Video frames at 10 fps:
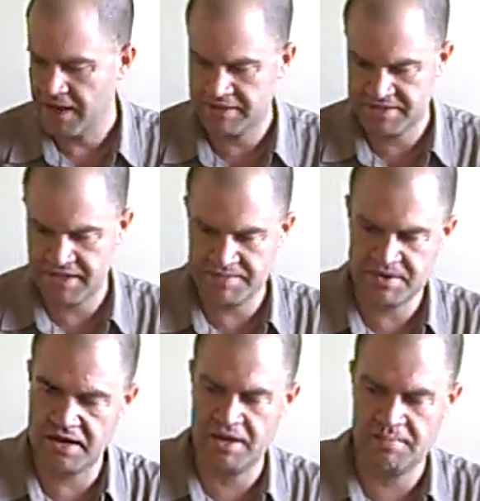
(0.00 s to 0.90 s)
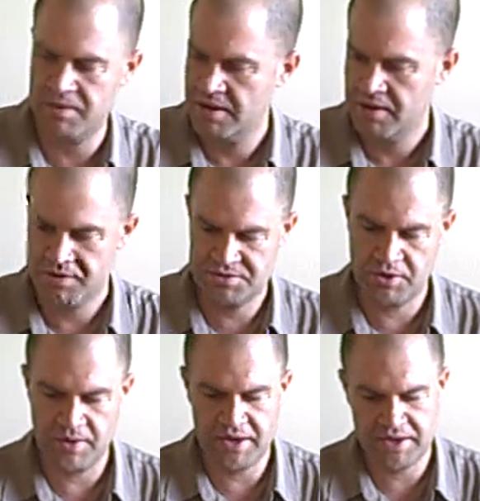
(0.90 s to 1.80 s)
at the same time, there's
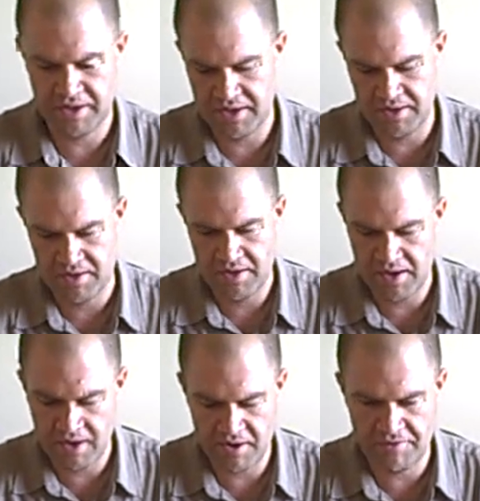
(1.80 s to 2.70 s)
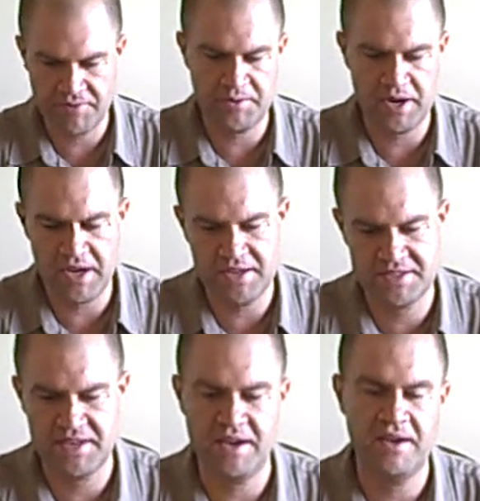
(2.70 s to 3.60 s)
no way to get air from your
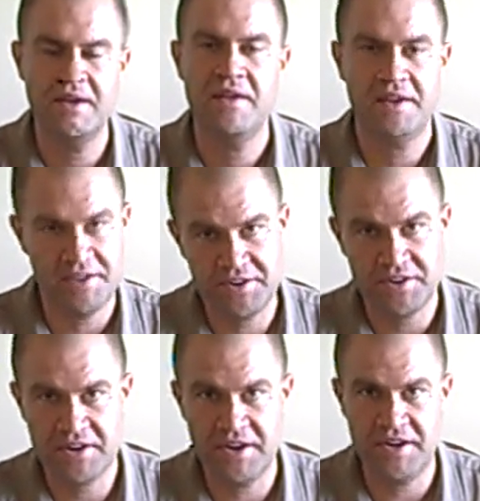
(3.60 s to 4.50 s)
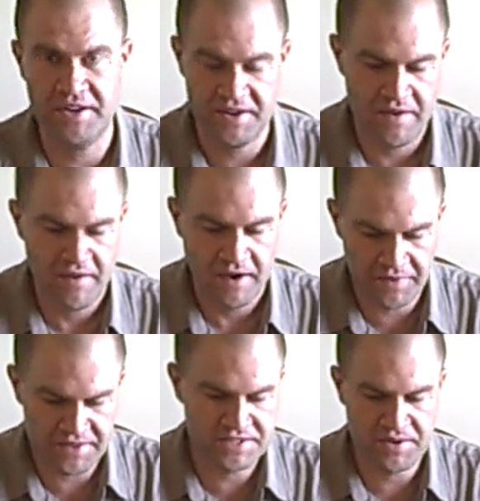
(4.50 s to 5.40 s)
ASA into your gun
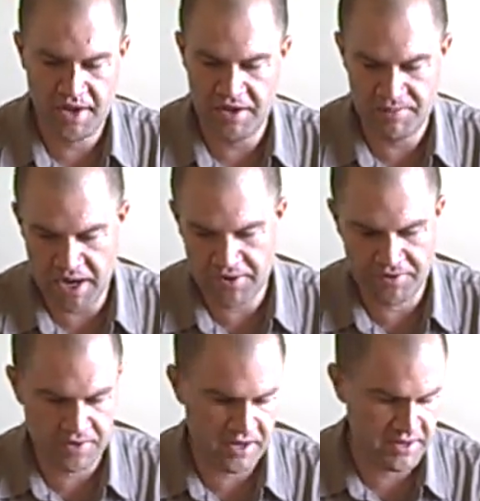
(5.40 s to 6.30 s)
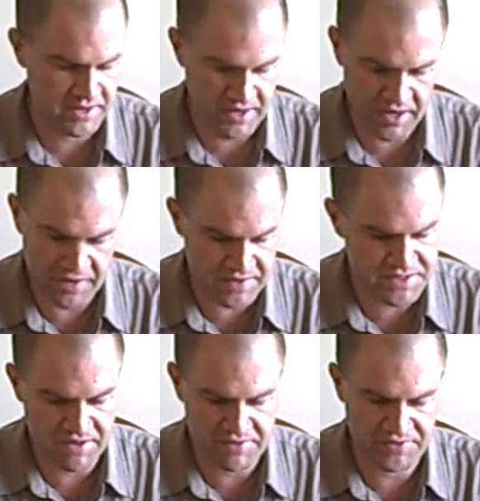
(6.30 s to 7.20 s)
unless you have macroline and
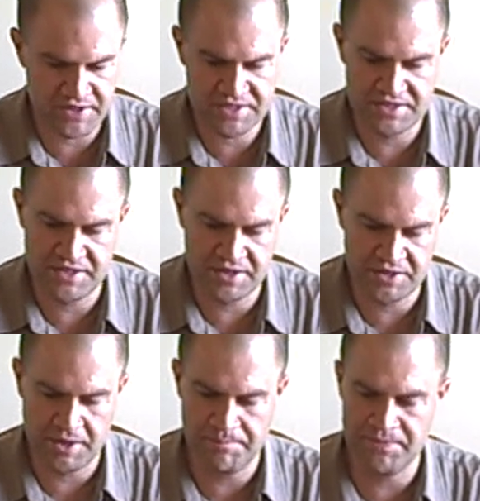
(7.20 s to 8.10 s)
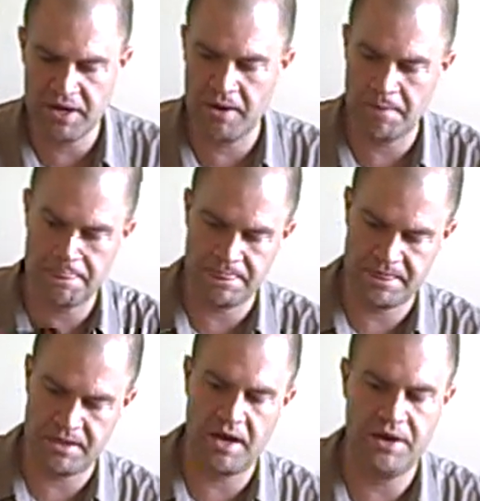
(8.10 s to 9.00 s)
unless you have your fittings snugged up. Now,
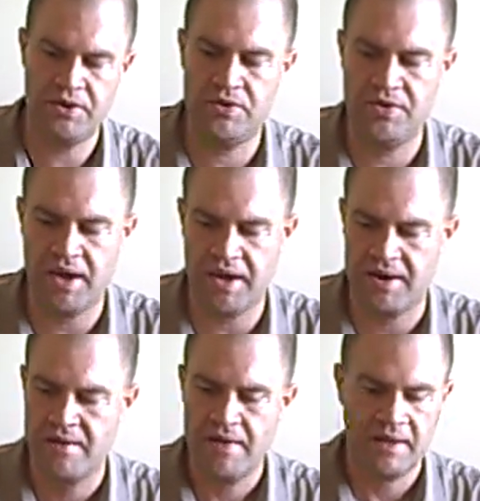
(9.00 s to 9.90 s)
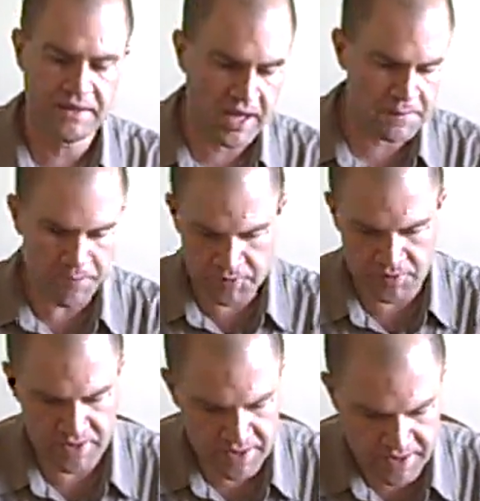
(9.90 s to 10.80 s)
I know that a lot of people
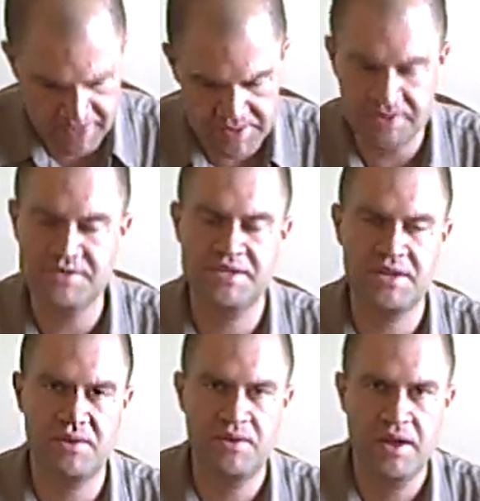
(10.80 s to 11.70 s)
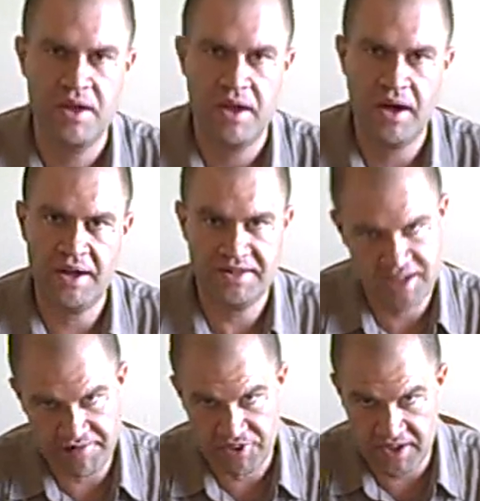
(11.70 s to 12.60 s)
really like using
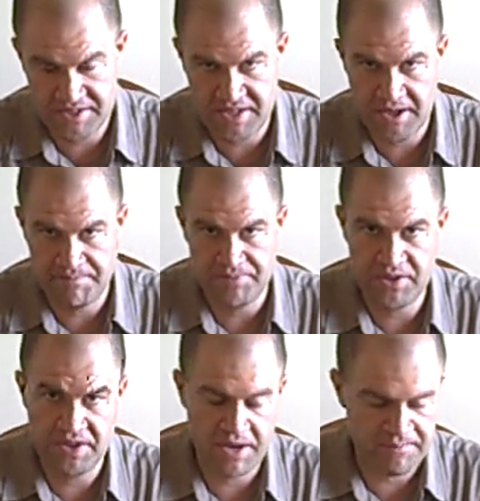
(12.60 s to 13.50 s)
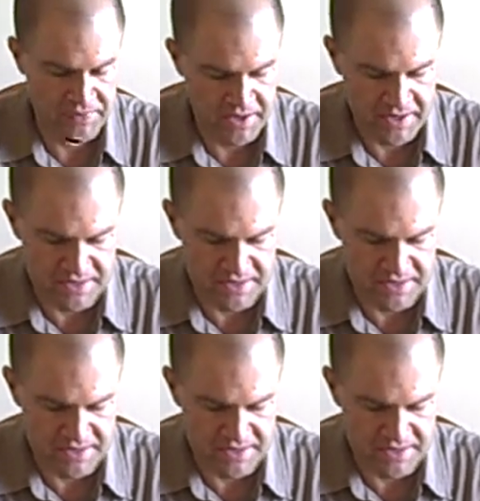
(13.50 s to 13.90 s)
Teflon tape, okay?